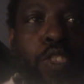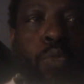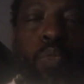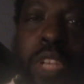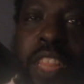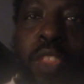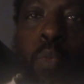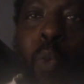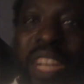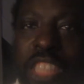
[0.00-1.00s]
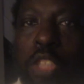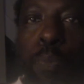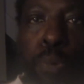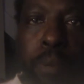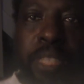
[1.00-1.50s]
with white
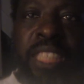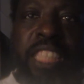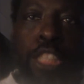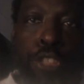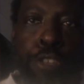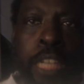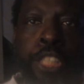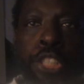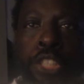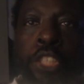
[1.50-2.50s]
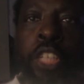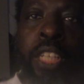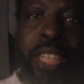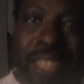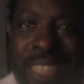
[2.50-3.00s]
supremacy structure,
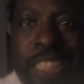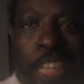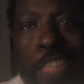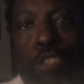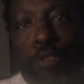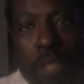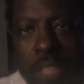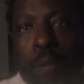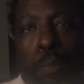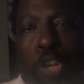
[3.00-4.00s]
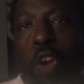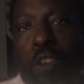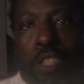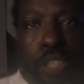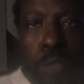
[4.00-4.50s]
this country
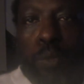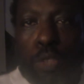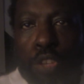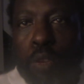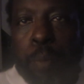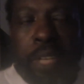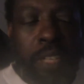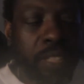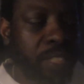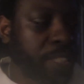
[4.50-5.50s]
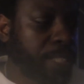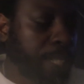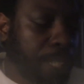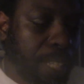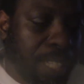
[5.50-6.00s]
belongs to European.
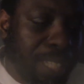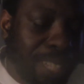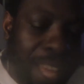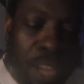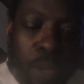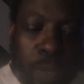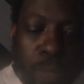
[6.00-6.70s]
Now,